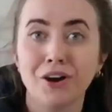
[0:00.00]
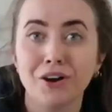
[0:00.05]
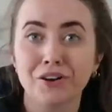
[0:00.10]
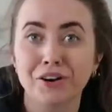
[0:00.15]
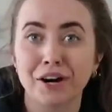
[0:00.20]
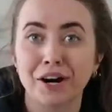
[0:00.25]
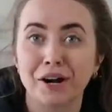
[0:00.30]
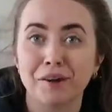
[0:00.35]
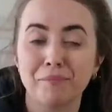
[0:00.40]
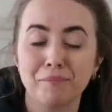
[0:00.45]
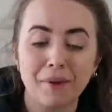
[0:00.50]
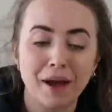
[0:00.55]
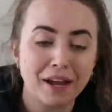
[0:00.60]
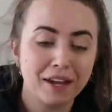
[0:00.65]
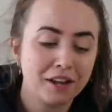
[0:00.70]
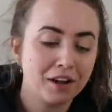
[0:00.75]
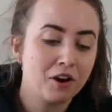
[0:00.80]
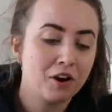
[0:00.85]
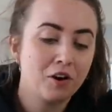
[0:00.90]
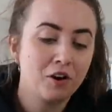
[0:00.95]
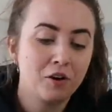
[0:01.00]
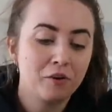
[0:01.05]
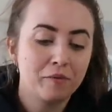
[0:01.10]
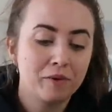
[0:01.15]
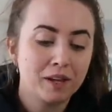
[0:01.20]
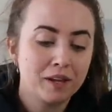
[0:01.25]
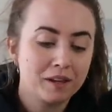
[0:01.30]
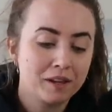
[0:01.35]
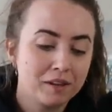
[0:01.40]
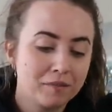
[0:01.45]
All right, back at
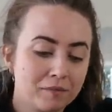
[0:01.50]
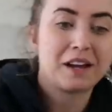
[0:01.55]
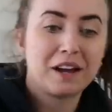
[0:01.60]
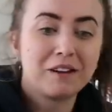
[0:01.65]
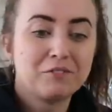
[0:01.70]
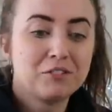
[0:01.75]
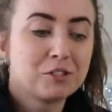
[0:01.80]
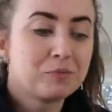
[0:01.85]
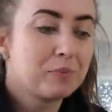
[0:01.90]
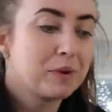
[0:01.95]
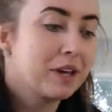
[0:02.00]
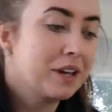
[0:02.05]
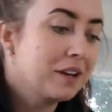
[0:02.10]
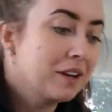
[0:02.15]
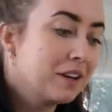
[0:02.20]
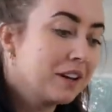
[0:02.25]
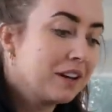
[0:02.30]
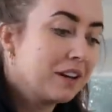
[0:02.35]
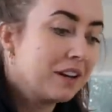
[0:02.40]
home. I've just been